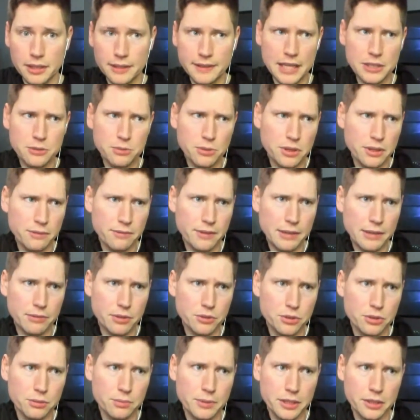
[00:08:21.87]
And that's with a
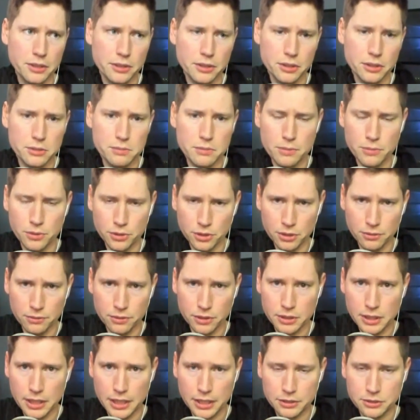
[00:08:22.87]
500 megahertz memory
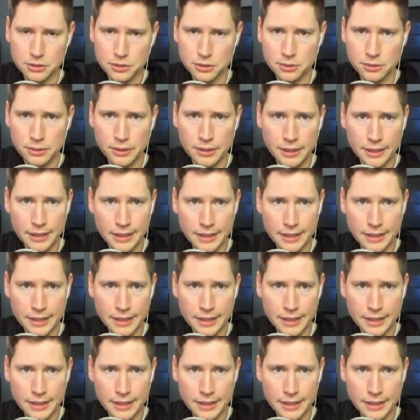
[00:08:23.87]
overclock too.